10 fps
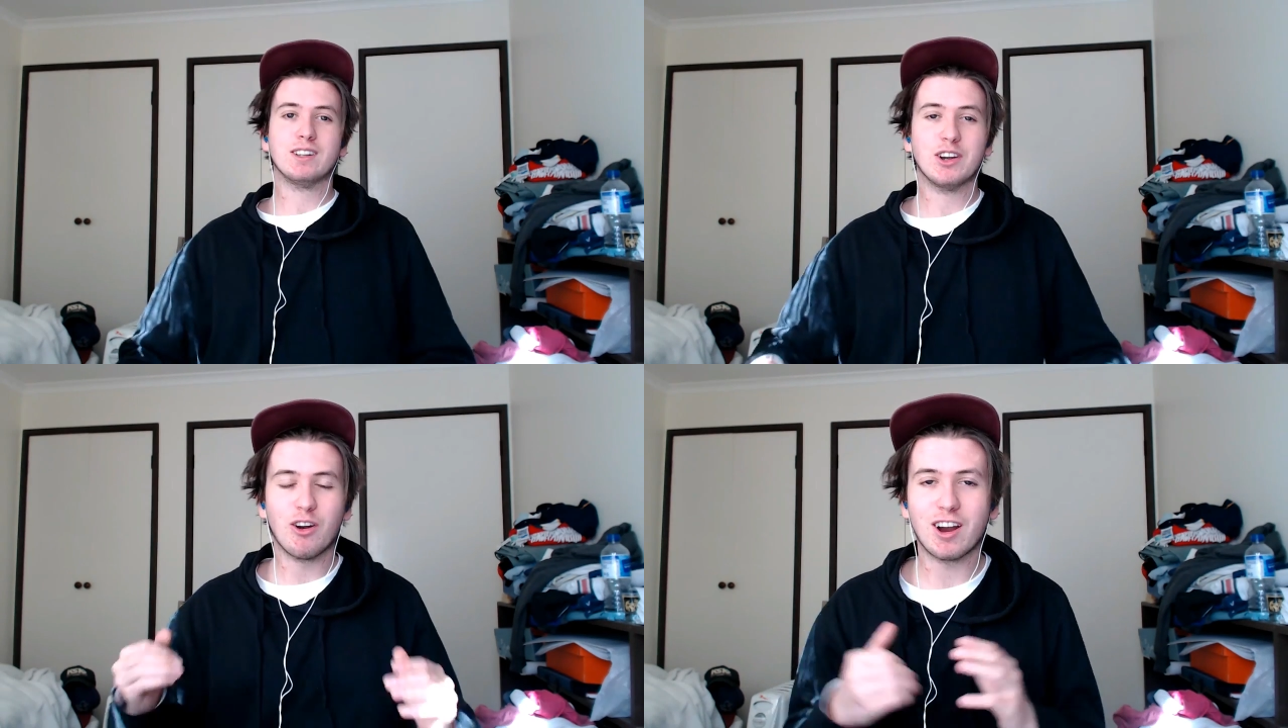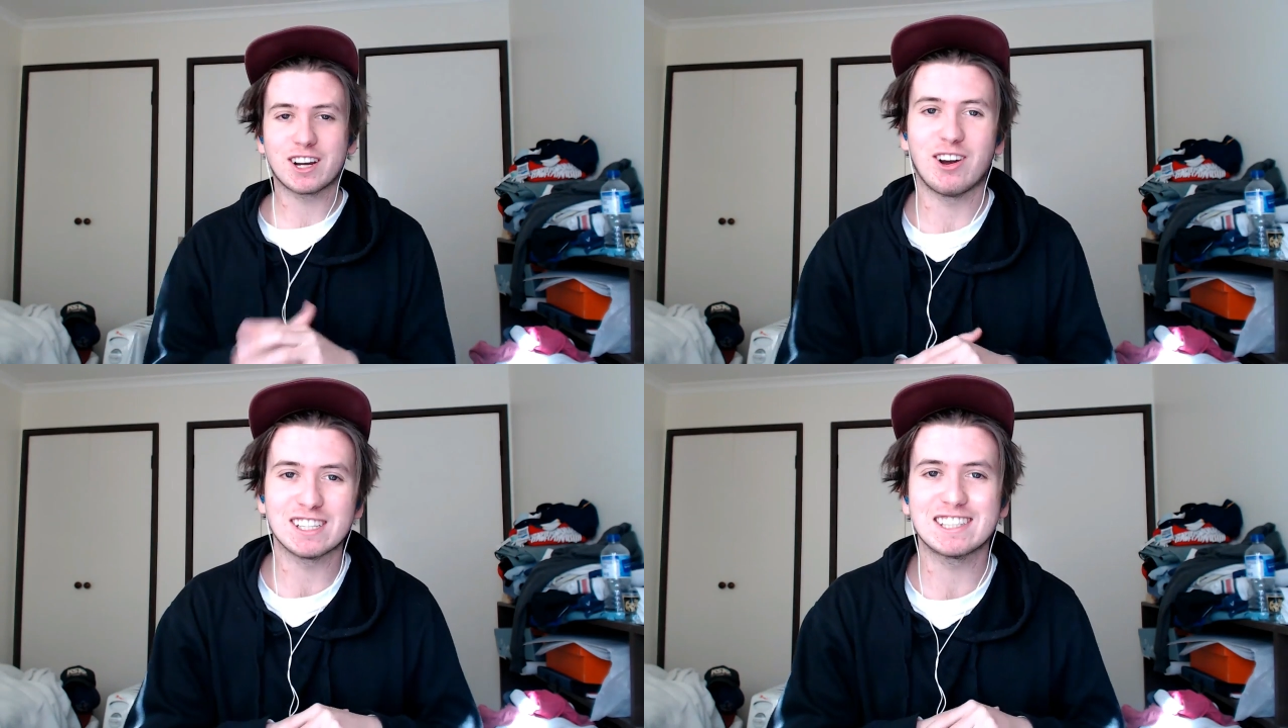Alright
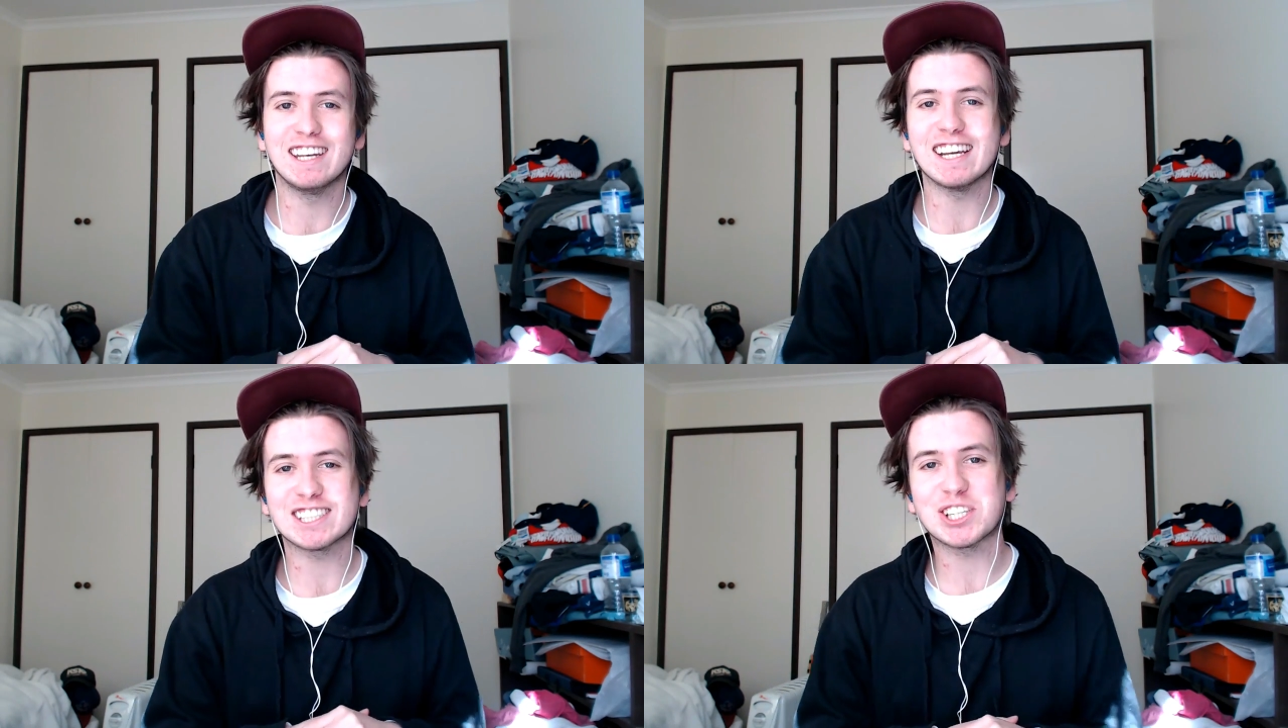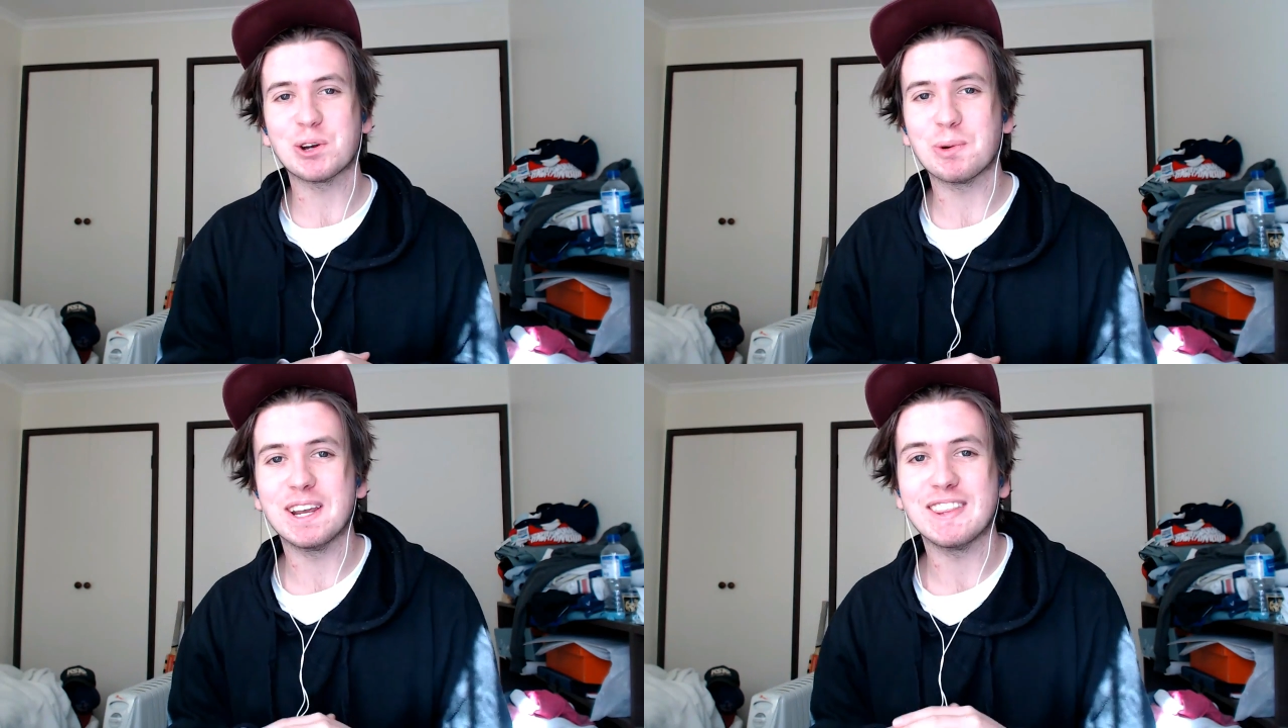guys, the next
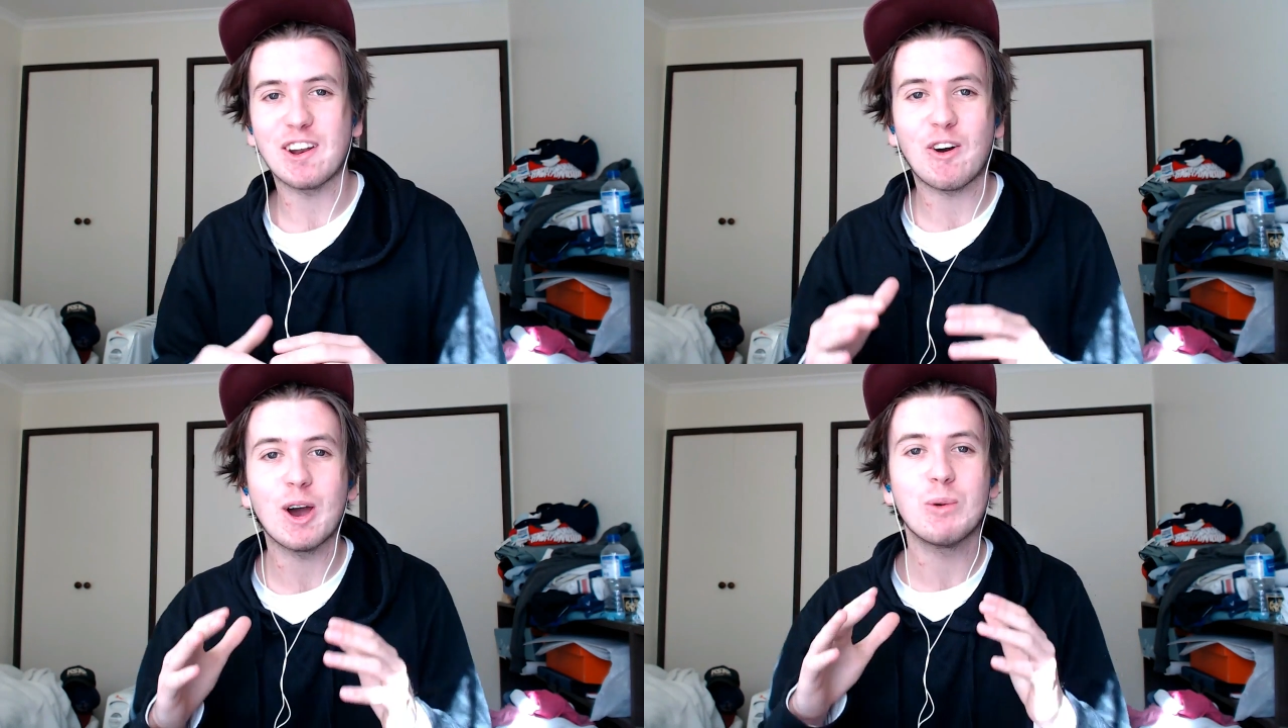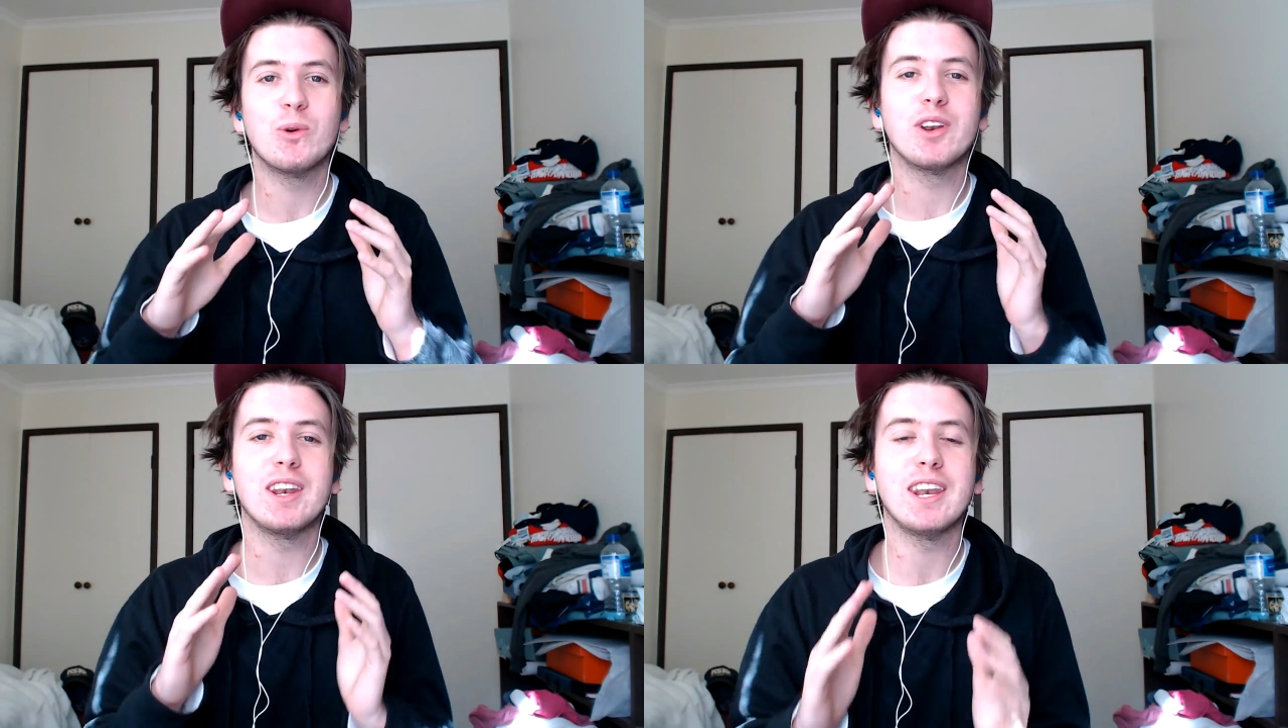career that I will
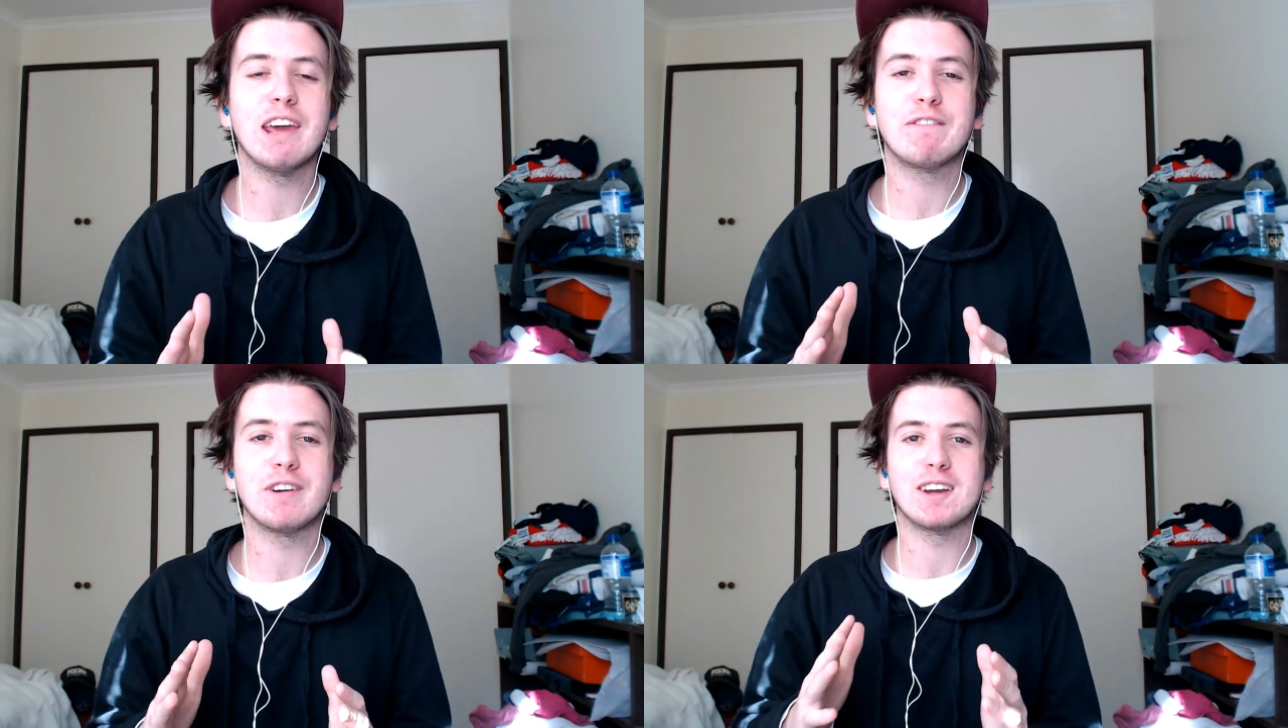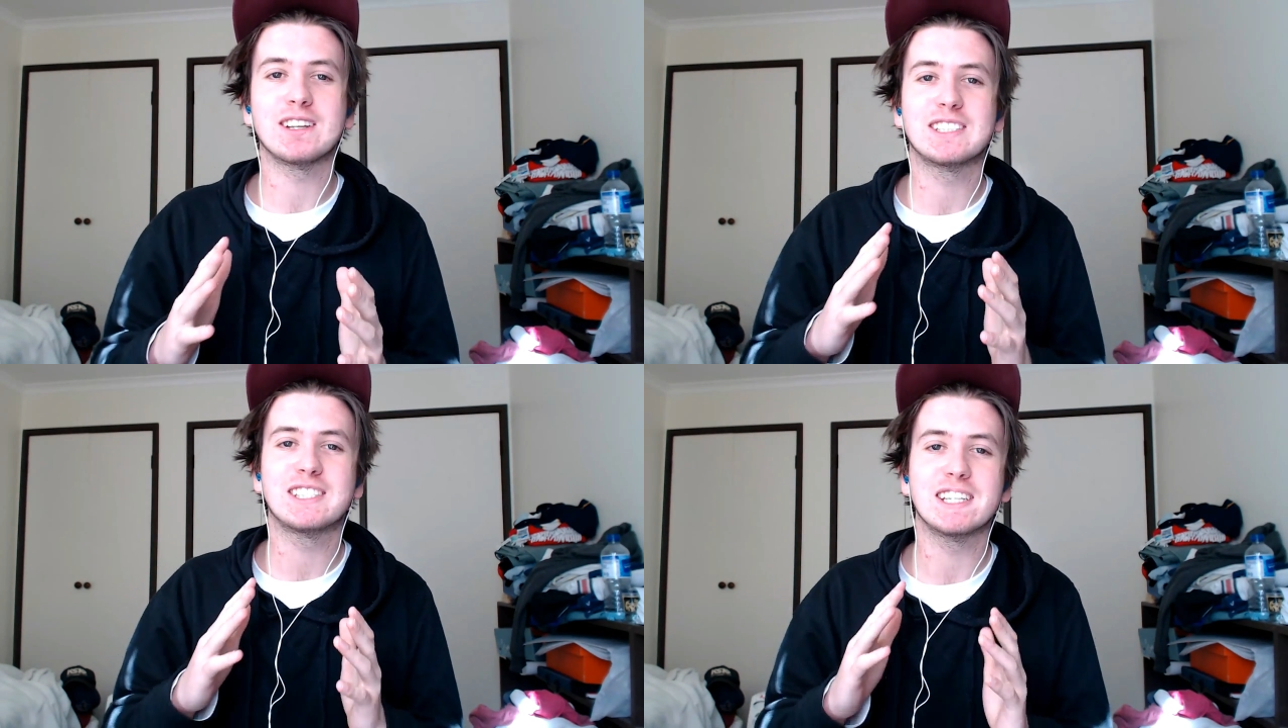never
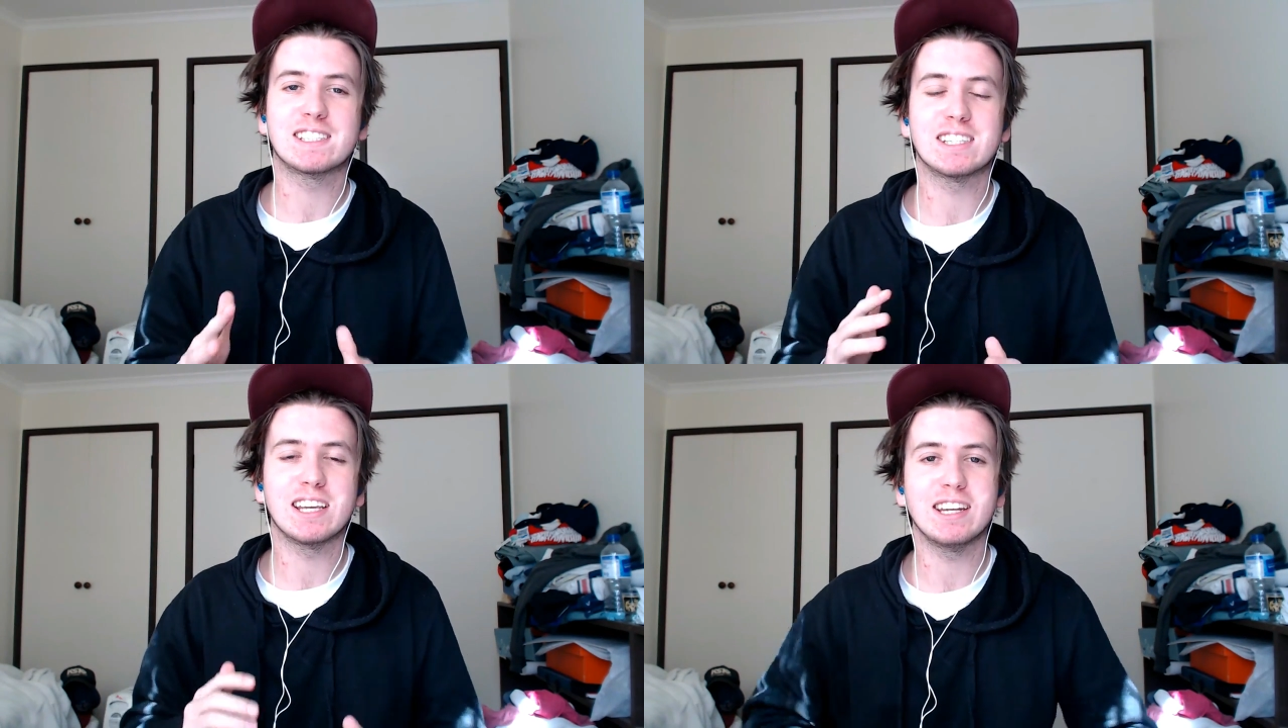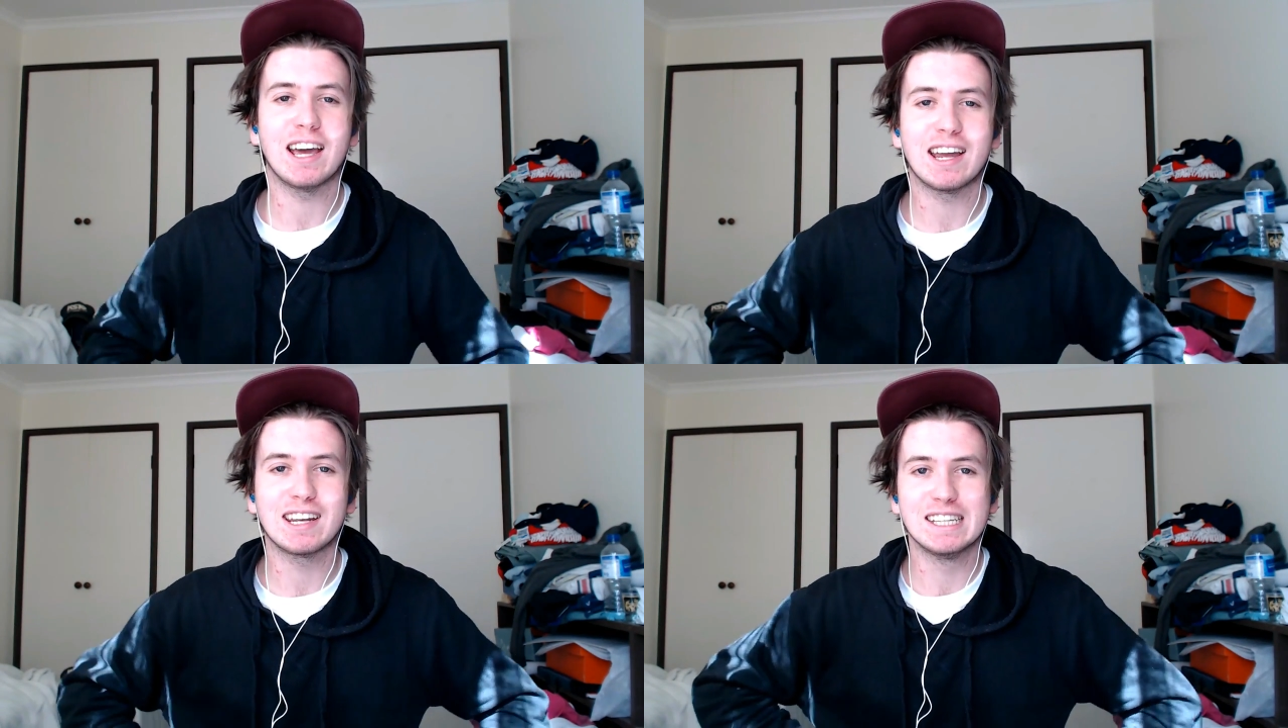succeed at